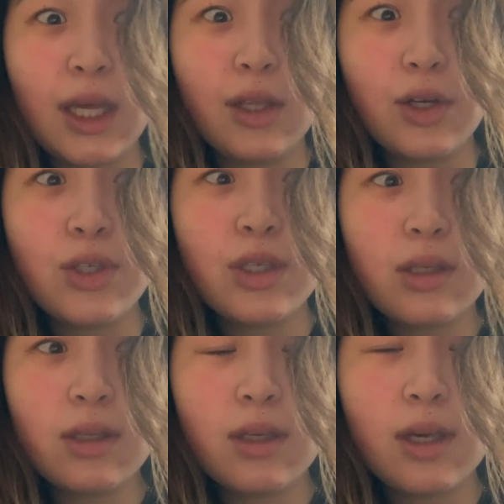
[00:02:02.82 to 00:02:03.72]
it looks
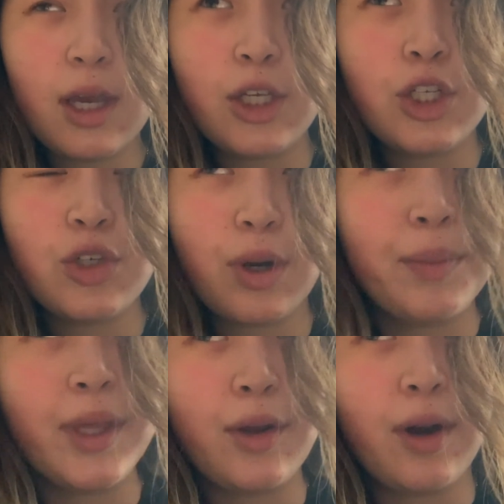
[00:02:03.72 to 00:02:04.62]

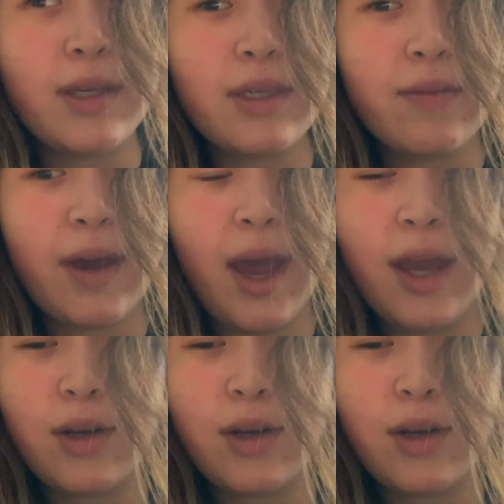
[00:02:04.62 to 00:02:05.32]
extremely aggressive. I